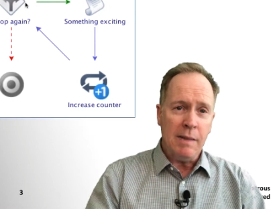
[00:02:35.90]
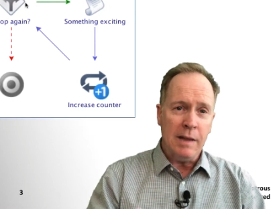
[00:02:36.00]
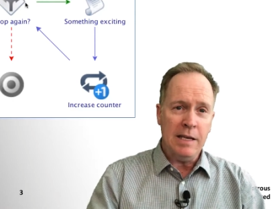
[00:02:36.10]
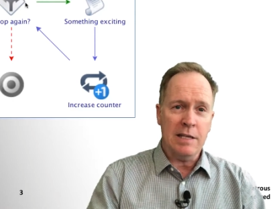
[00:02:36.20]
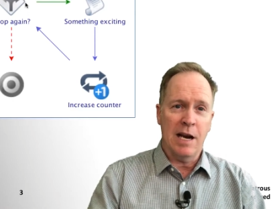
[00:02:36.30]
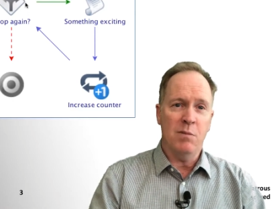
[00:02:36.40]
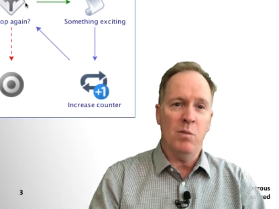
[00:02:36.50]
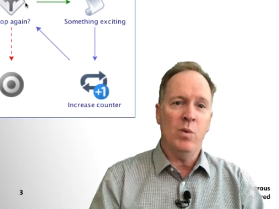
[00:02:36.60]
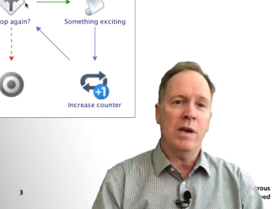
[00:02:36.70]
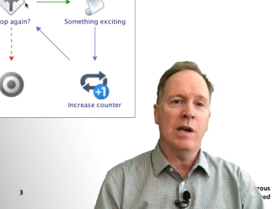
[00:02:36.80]
Each time
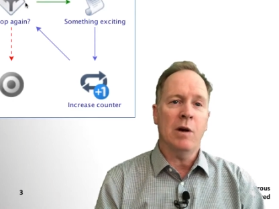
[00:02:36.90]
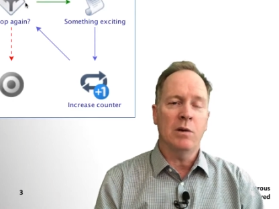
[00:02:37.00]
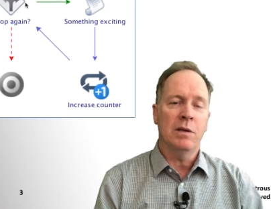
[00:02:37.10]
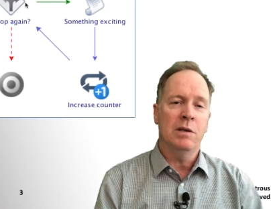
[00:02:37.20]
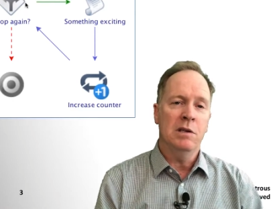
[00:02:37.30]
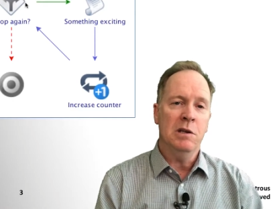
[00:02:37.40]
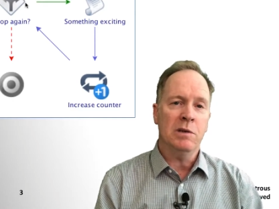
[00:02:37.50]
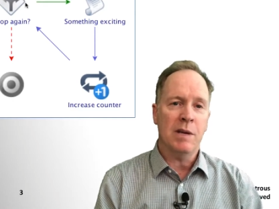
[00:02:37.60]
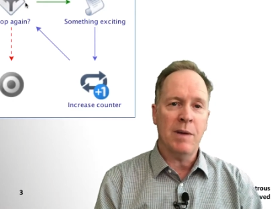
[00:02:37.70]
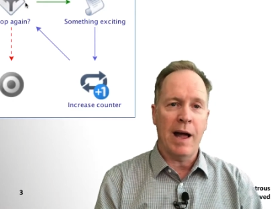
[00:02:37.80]
we go to a new
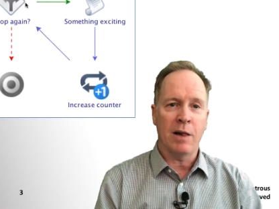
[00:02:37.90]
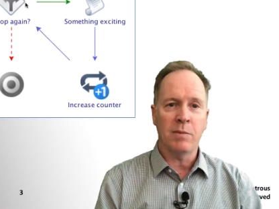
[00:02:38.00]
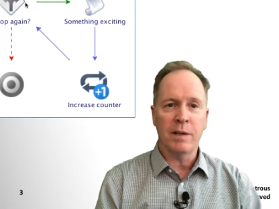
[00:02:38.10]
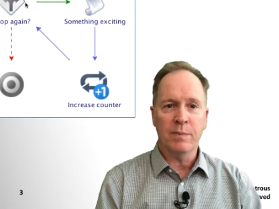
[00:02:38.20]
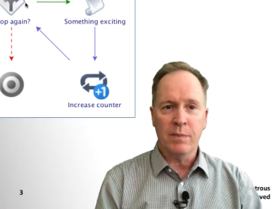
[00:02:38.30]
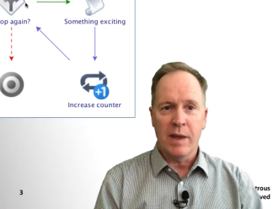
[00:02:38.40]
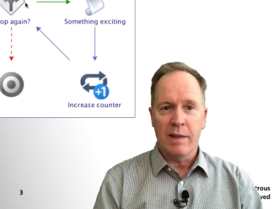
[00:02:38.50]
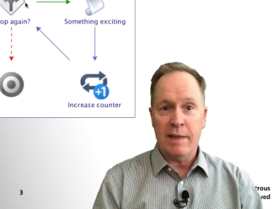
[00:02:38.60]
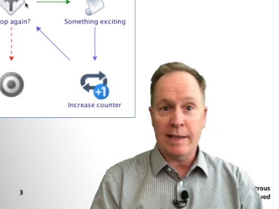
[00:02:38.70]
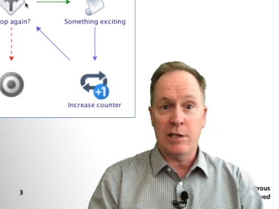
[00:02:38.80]
schema element,
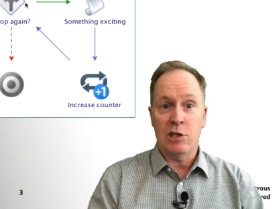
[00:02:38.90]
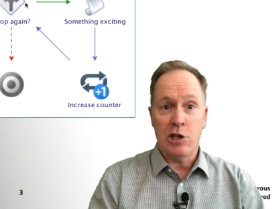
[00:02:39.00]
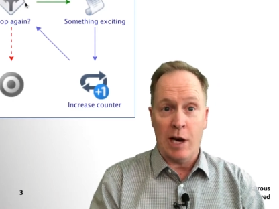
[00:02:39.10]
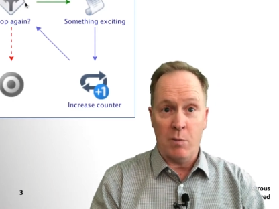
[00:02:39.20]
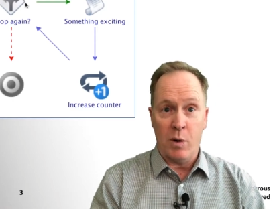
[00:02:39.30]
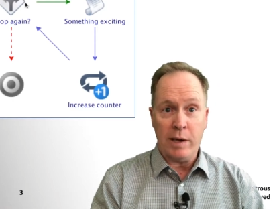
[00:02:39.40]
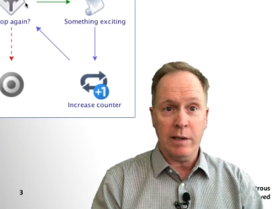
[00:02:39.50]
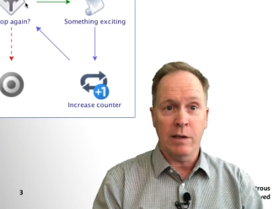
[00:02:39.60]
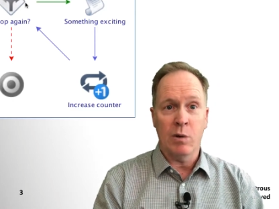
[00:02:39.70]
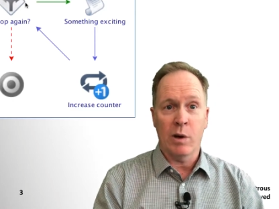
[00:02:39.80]
that's a
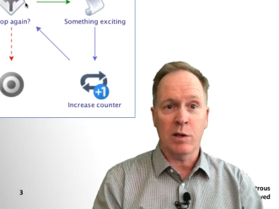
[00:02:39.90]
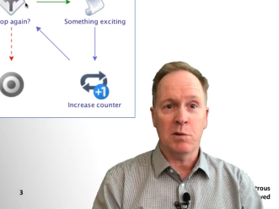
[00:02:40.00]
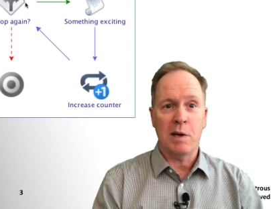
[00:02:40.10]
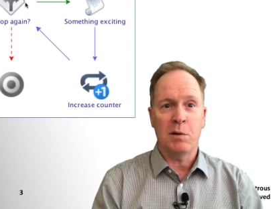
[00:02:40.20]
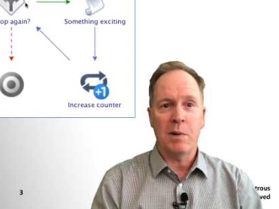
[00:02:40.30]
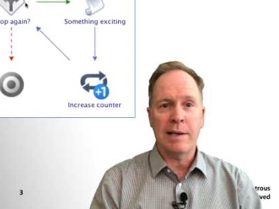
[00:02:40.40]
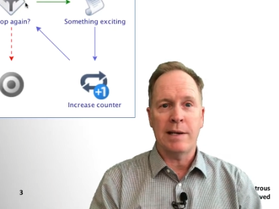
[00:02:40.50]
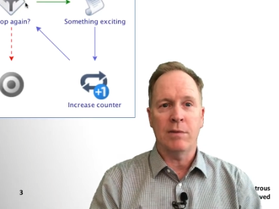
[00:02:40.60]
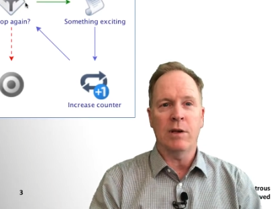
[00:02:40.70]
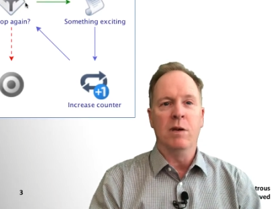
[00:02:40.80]
checkpoint. An orchestrator writes
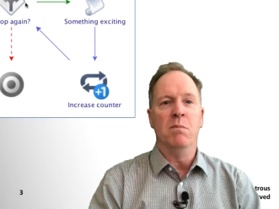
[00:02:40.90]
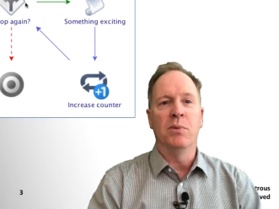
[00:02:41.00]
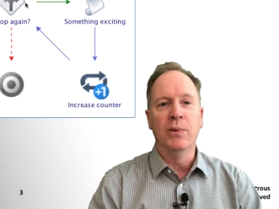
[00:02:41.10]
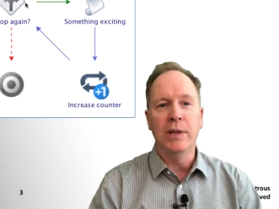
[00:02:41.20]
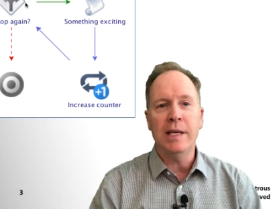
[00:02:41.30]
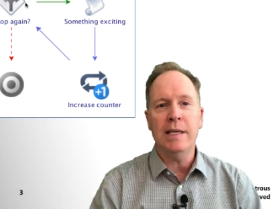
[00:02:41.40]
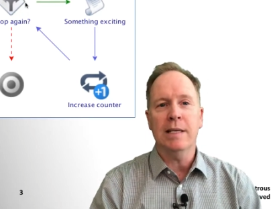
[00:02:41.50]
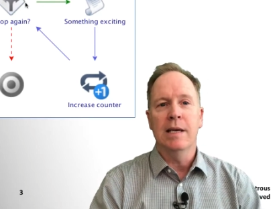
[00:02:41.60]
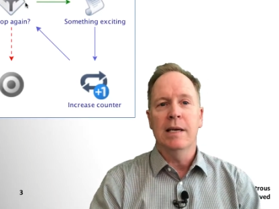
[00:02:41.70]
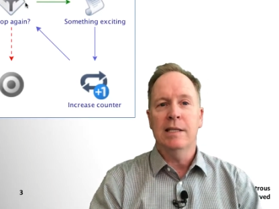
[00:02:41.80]
out the
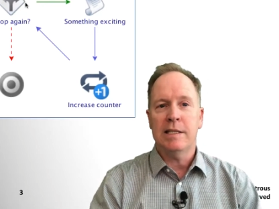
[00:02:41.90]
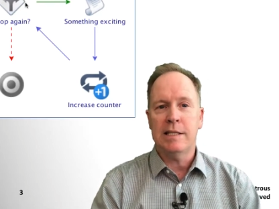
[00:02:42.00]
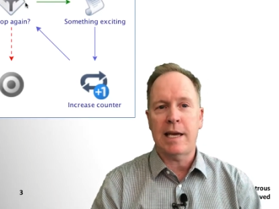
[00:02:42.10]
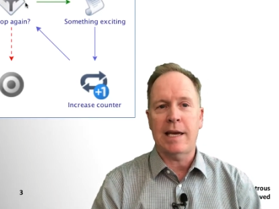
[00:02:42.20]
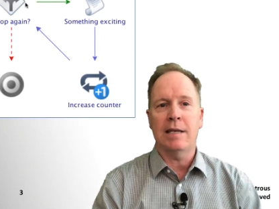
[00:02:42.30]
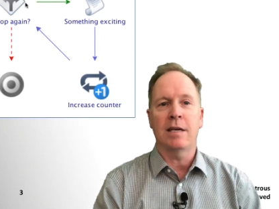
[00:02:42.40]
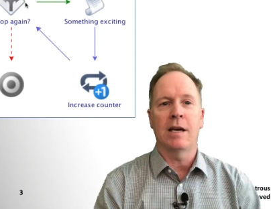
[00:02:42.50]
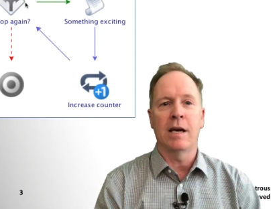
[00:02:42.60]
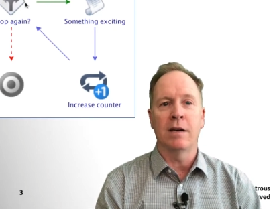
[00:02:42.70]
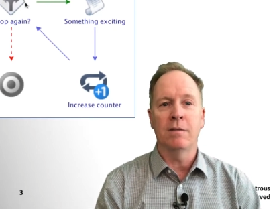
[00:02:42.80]
complete state
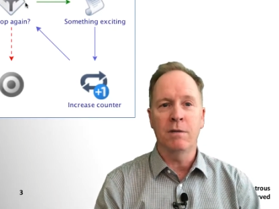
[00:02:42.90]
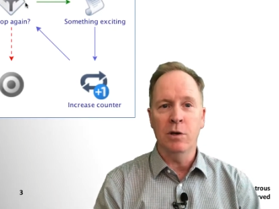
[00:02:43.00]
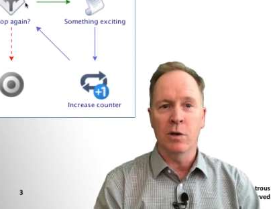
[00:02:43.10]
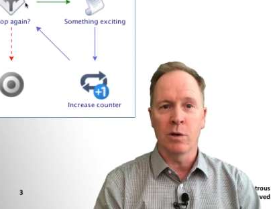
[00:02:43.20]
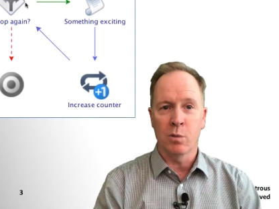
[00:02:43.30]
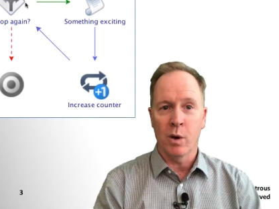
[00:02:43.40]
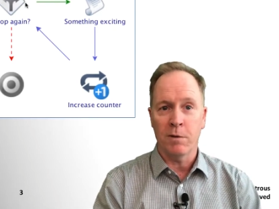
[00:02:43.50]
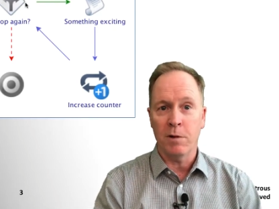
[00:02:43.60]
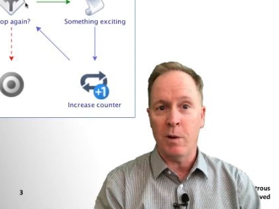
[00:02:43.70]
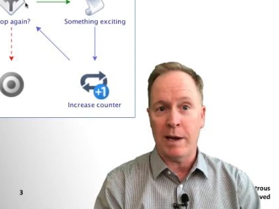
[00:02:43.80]
of your
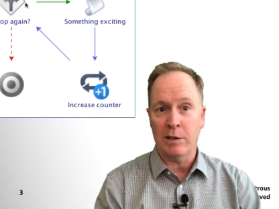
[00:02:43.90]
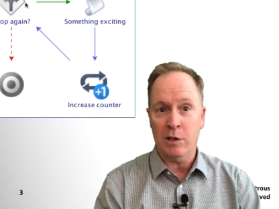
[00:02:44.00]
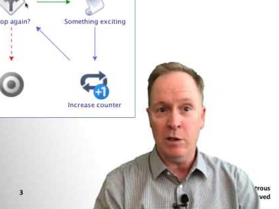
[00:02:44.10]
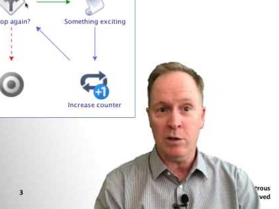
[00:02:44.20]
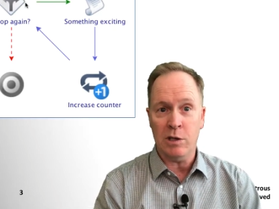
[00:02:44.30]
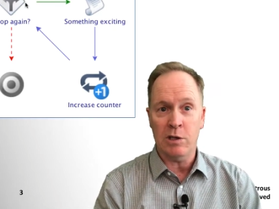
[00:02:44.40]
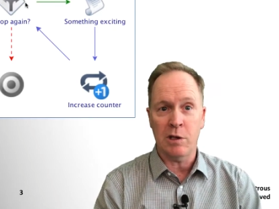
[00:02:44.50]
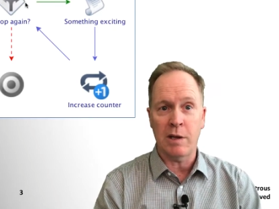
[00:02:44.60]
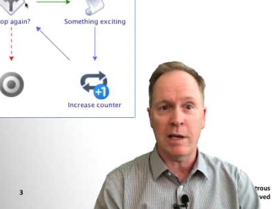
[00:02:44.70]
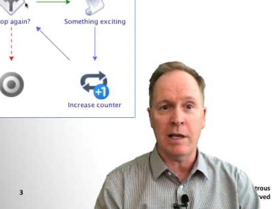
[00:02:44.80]
workflow execution
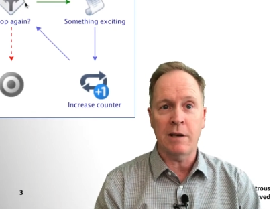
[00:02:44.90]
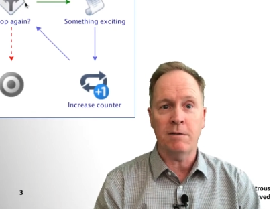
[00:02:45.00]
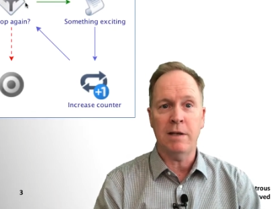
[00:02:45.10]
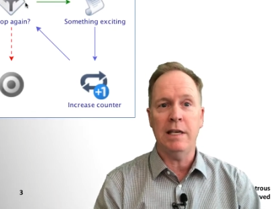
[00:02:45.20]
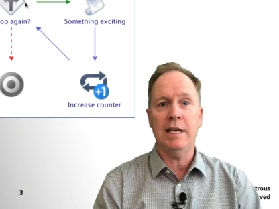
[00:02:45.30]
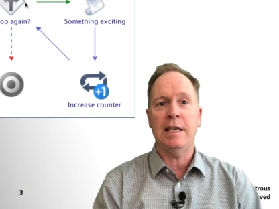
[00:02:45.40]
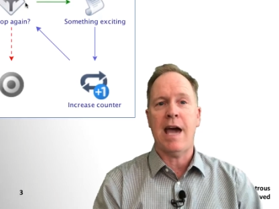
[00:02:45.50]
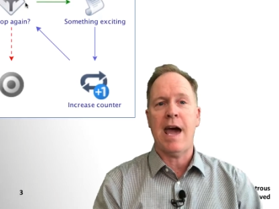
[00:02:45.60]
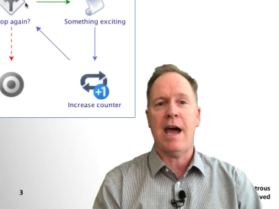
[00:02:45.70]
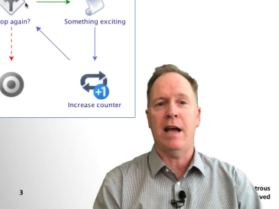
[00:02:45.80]
so that if
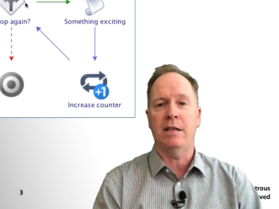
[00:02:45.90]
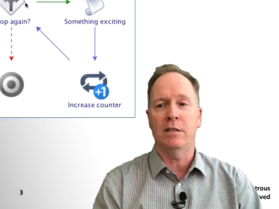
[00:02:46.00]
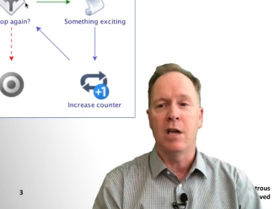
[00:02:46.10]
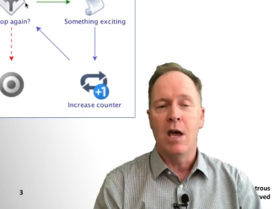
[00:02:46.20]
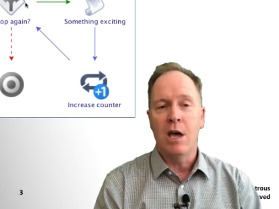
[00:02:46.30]
egads,